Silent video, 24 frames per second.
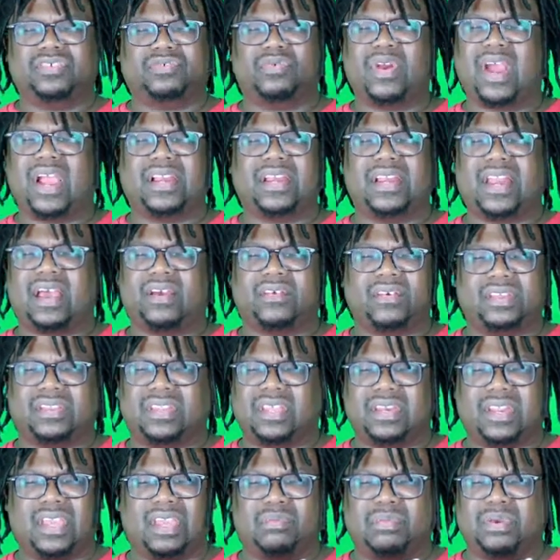right now in
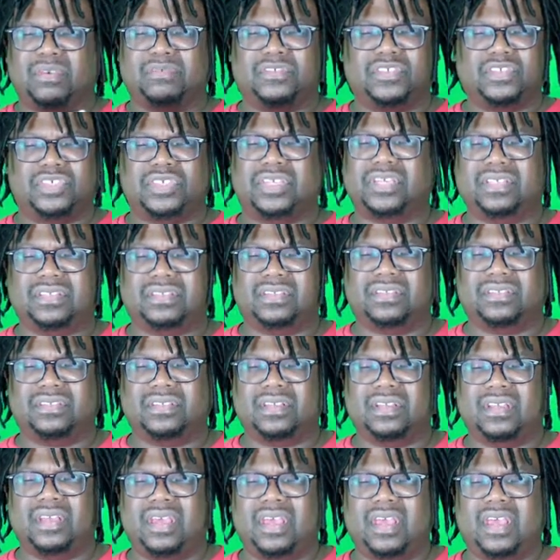the name of Jesus.
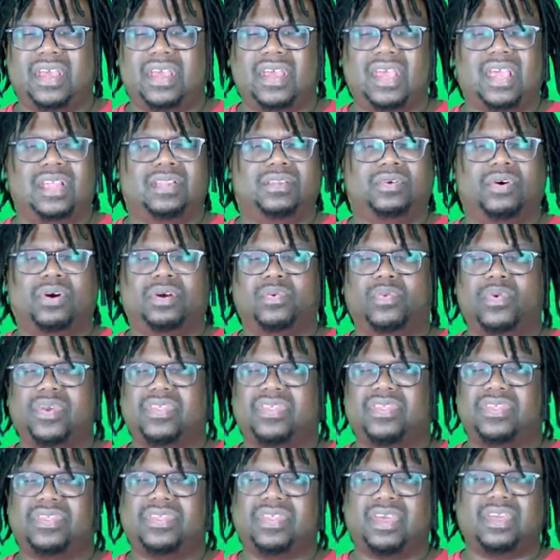And Lord, we
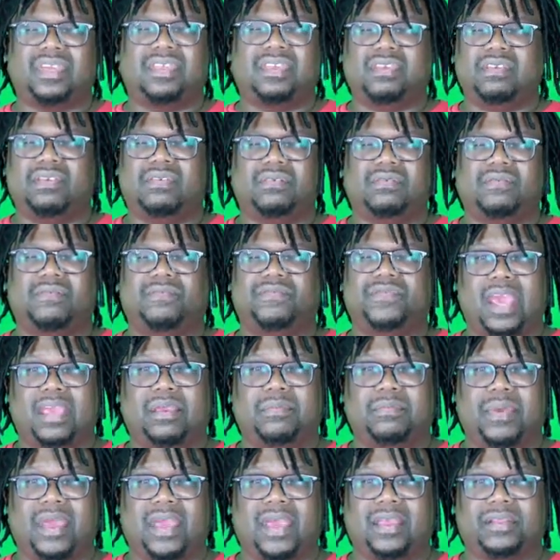thank you.
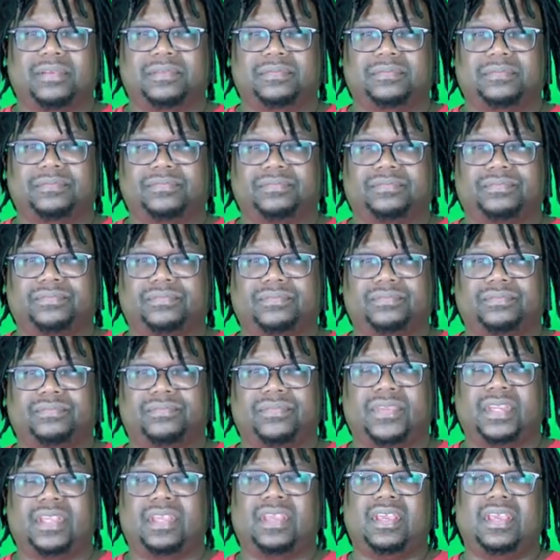
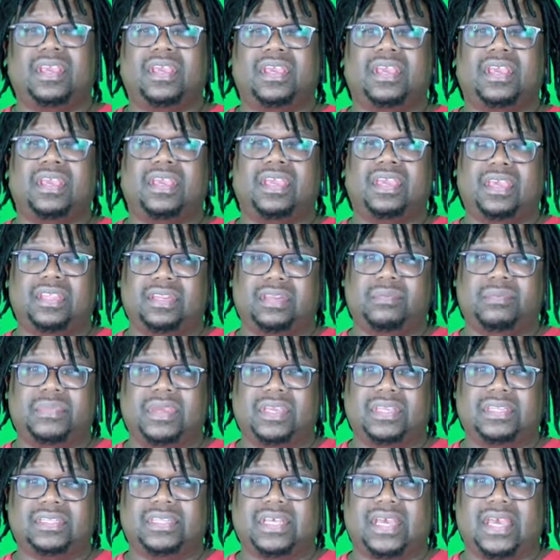Amen. In the
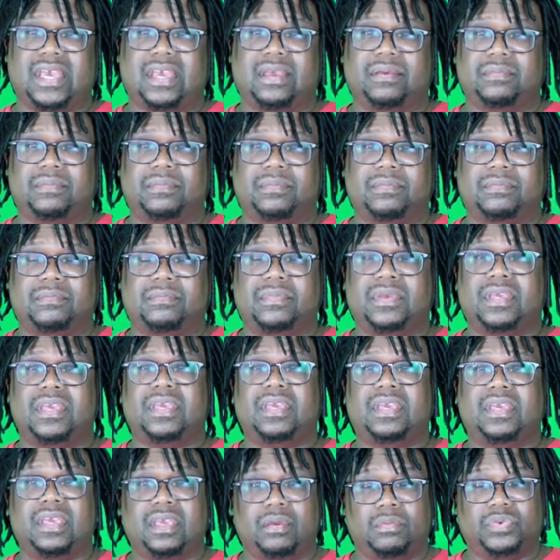meantime,
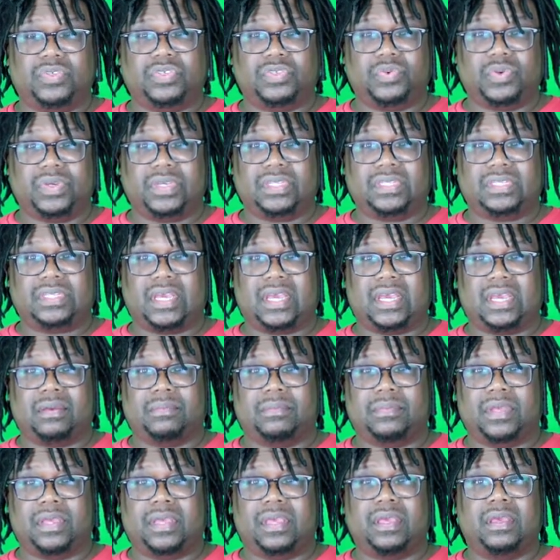in between
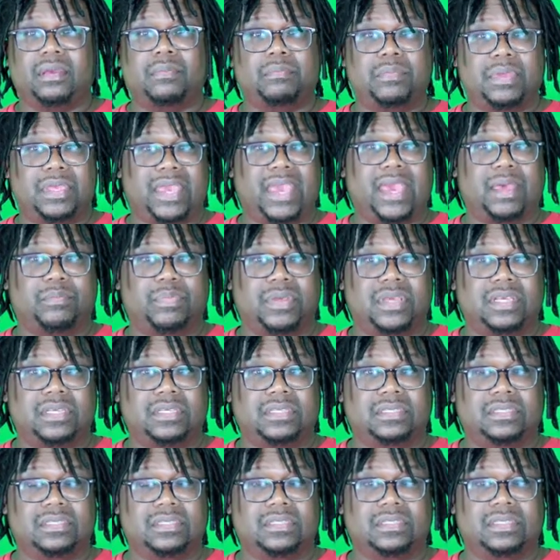time, be at
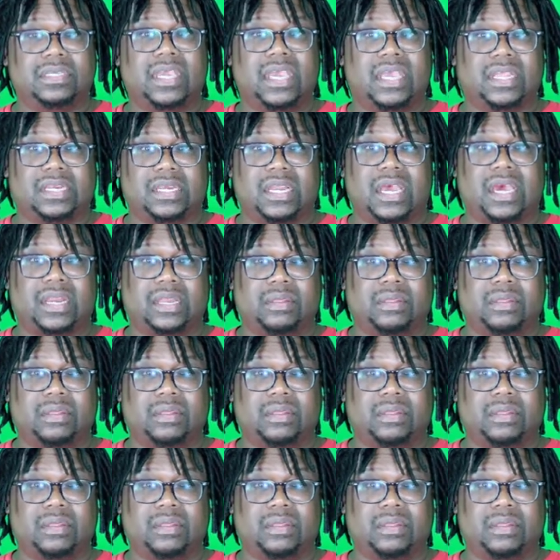peace and